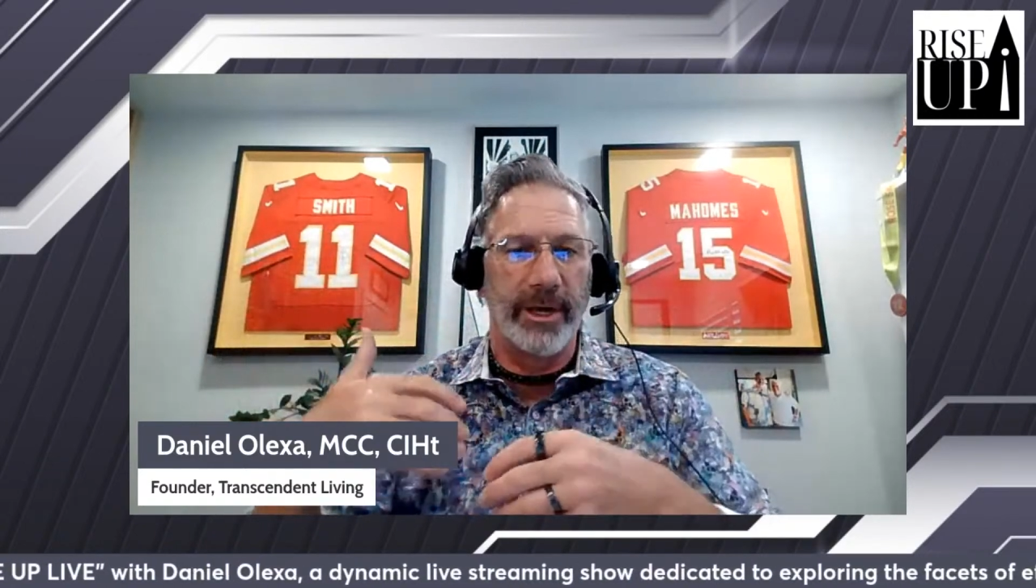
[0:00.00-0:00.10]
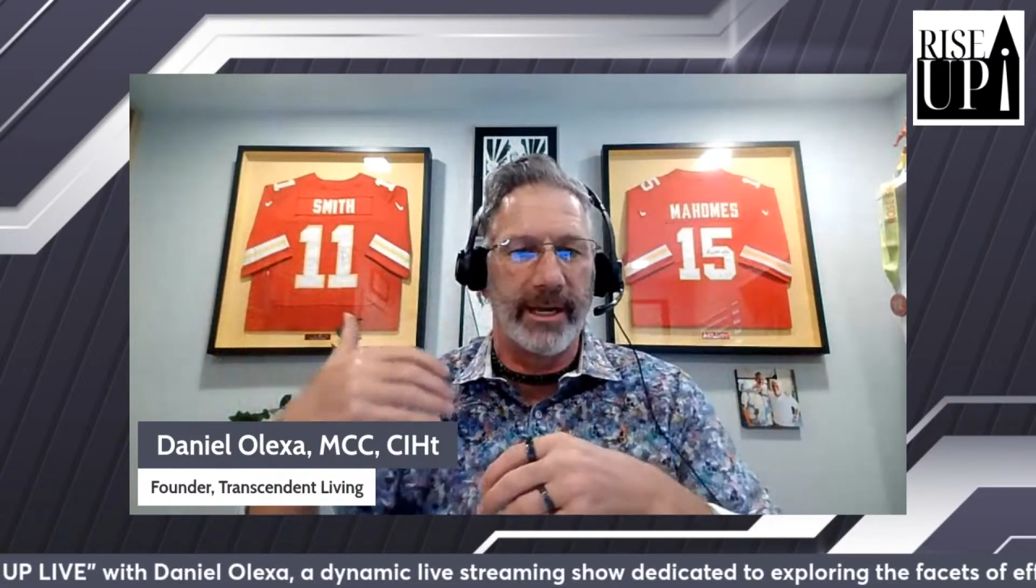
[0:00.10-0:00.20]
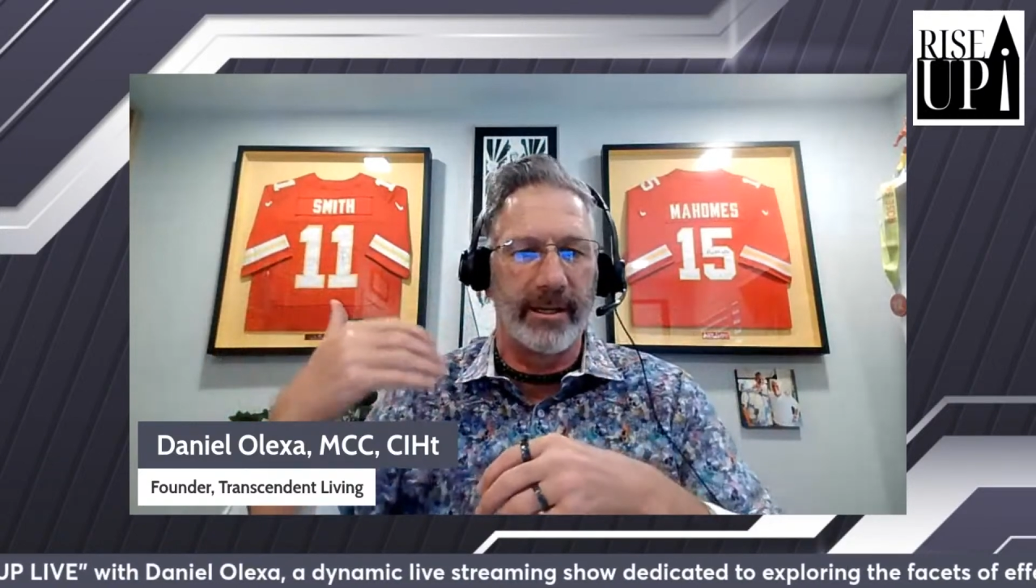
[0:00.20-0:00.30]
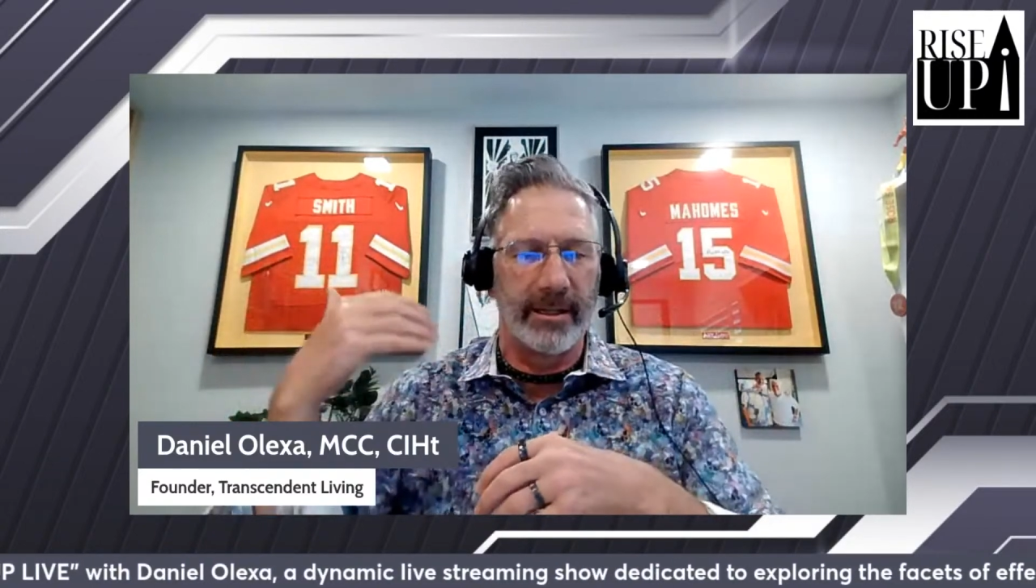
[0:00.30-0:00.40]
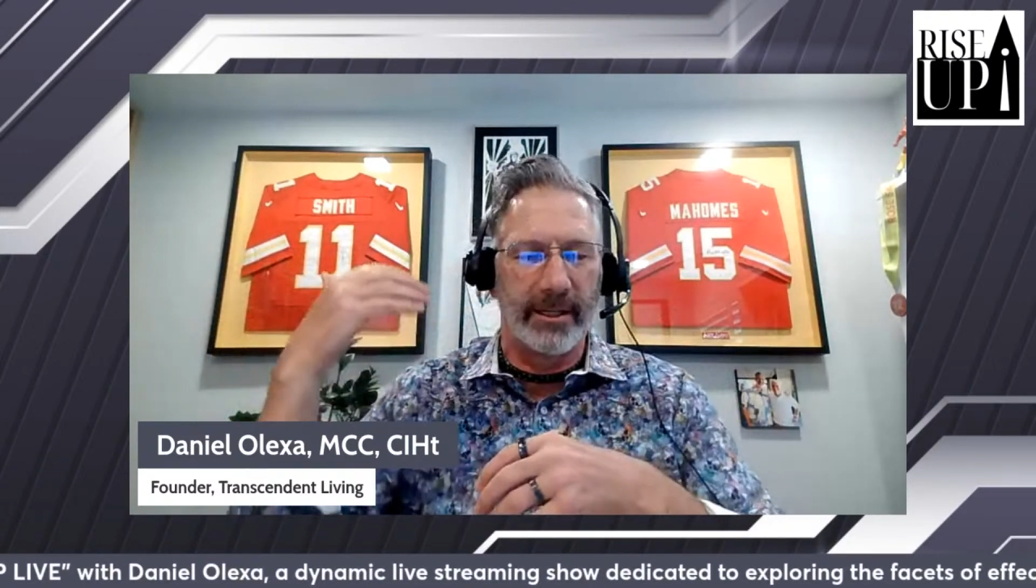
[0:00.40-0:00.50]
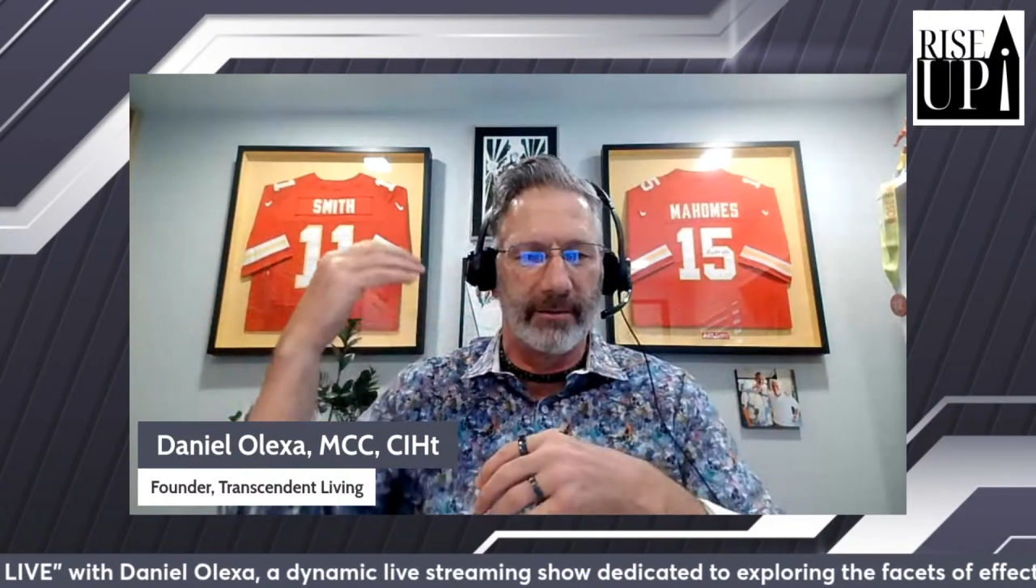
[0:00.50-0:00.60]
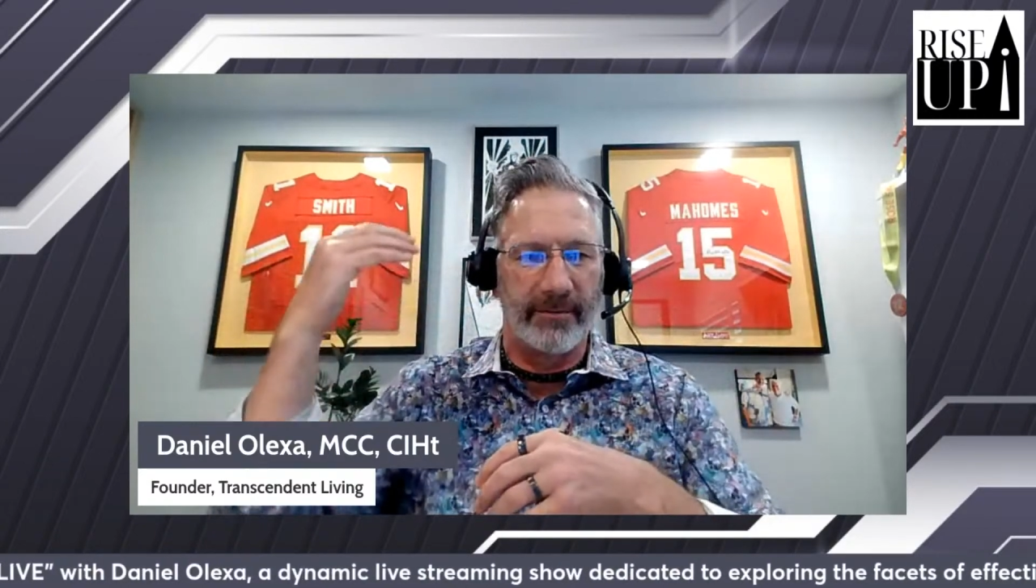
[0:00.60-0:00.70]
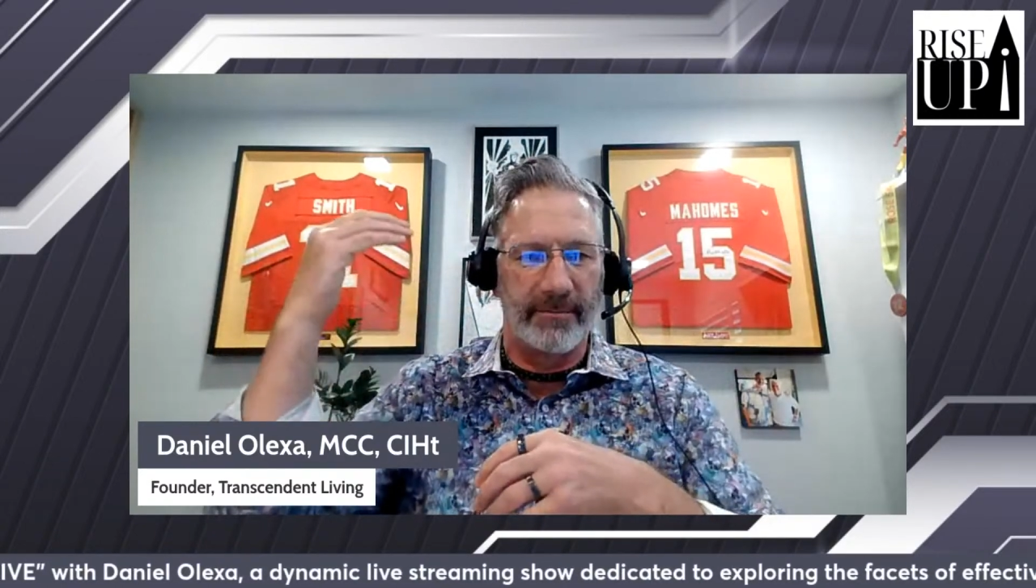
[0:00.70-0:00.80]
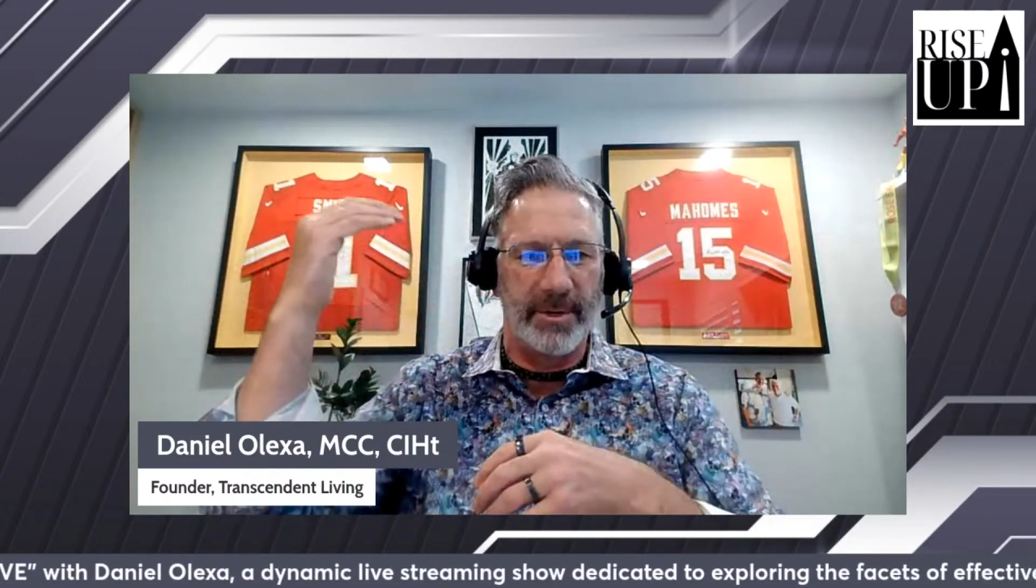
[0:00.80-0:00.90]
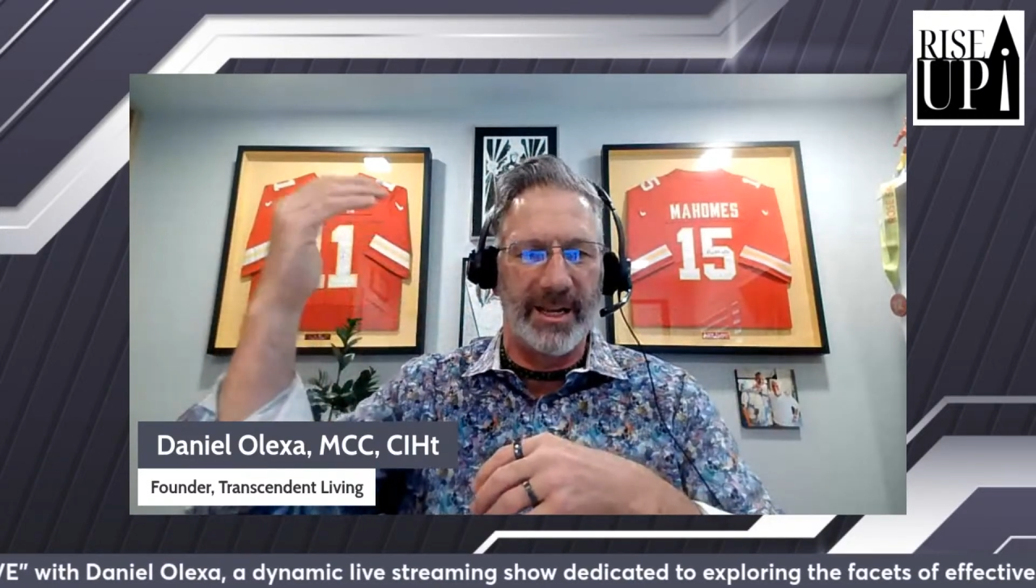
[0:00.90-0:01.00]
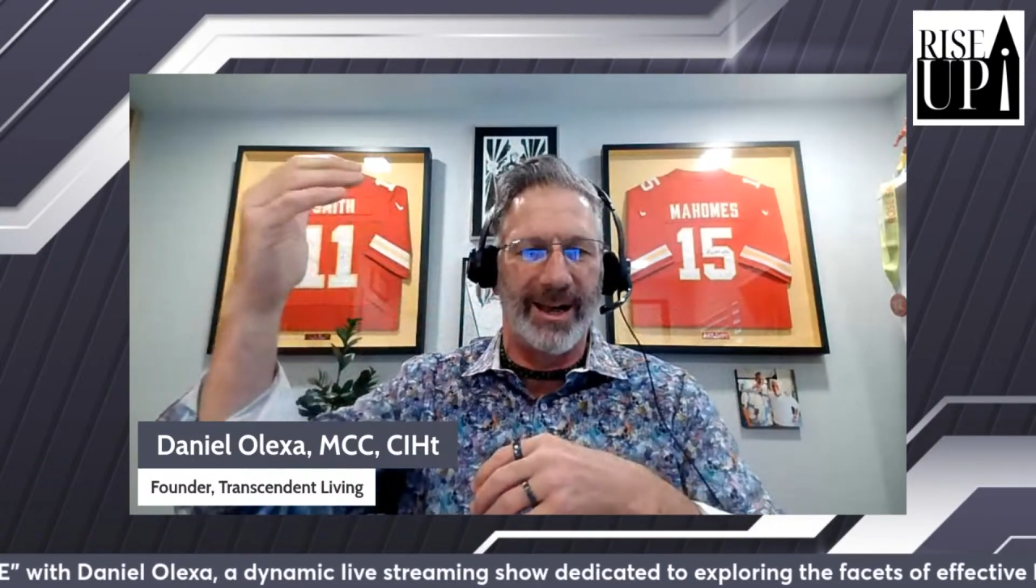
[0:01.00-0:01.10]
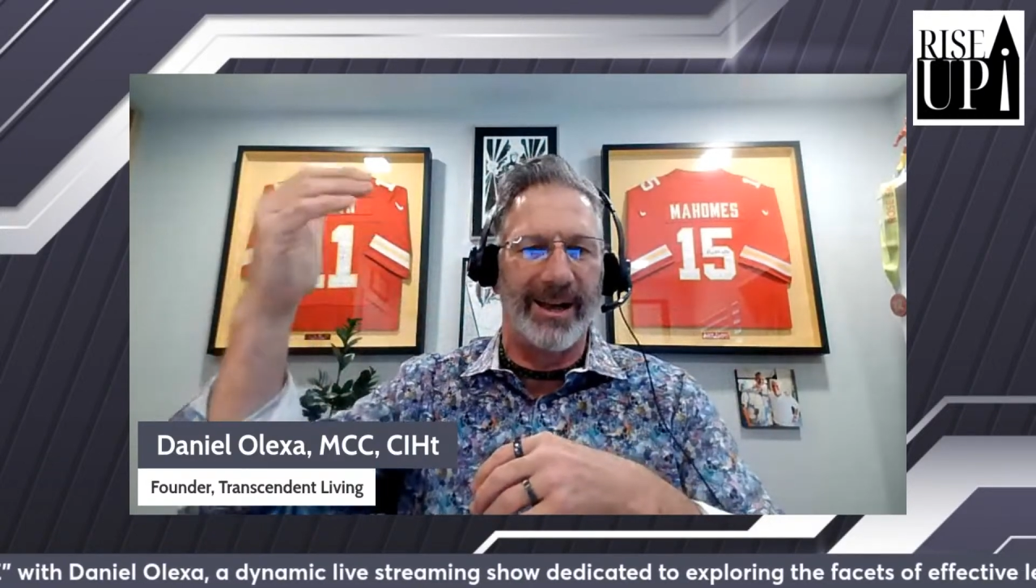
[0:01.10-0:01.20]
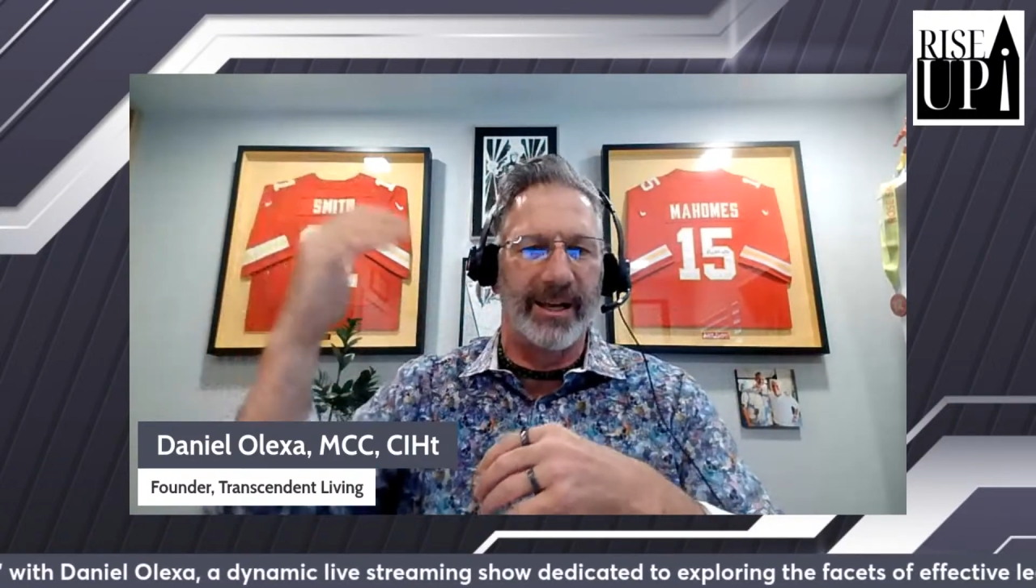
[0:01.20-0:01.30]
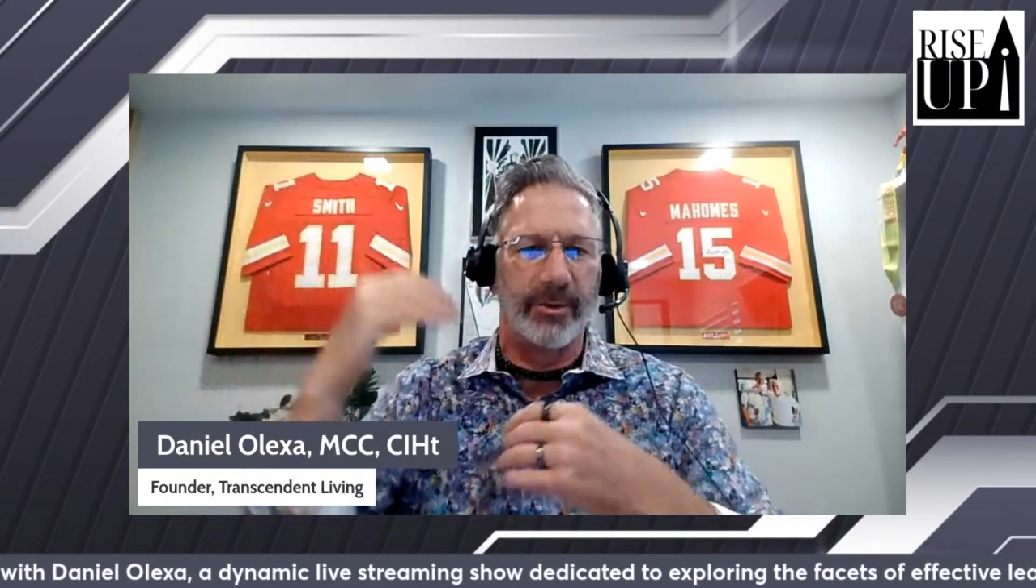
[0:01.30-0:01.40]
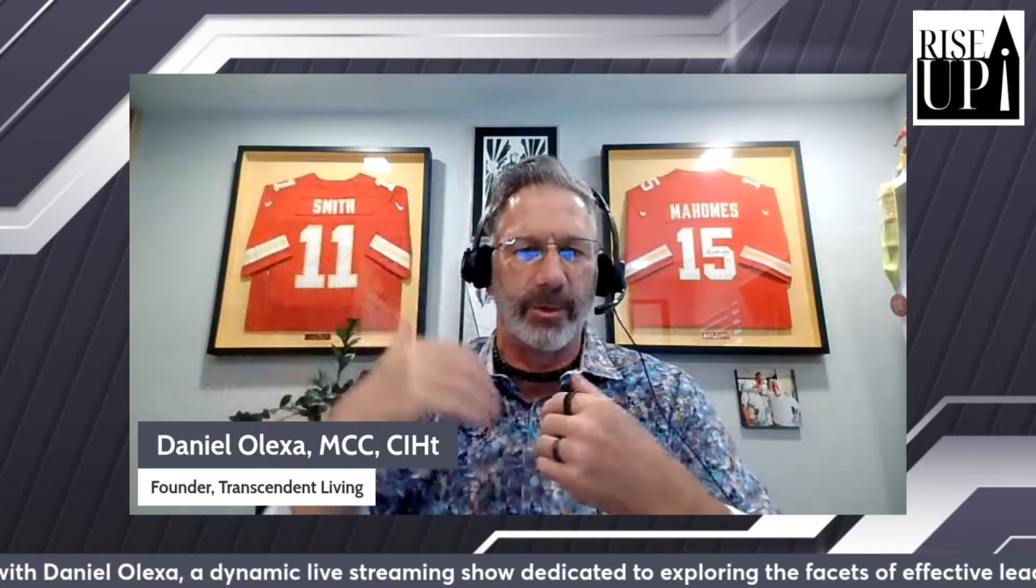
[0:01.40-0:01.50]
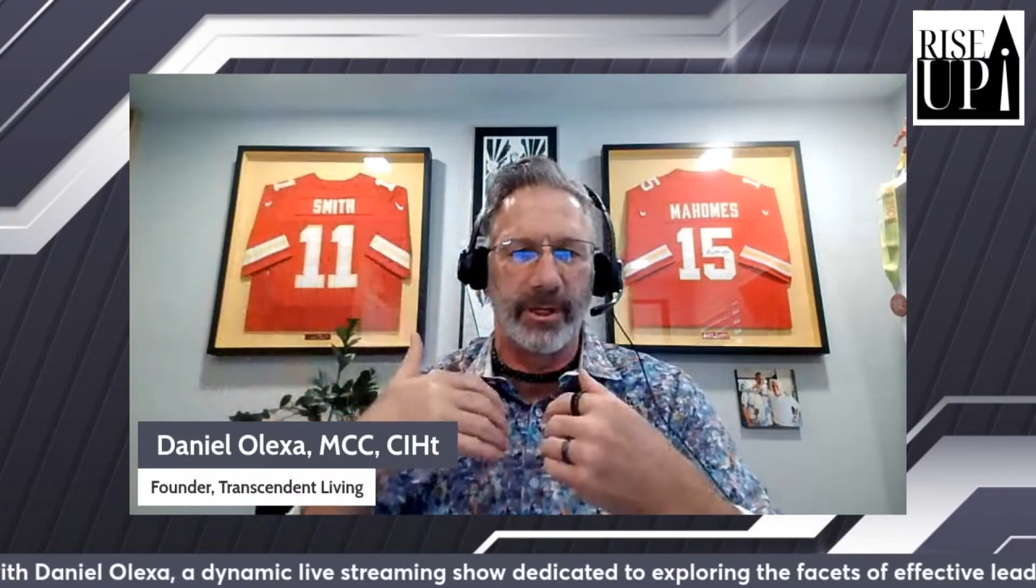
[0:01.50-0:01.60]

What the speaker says: how to live beyond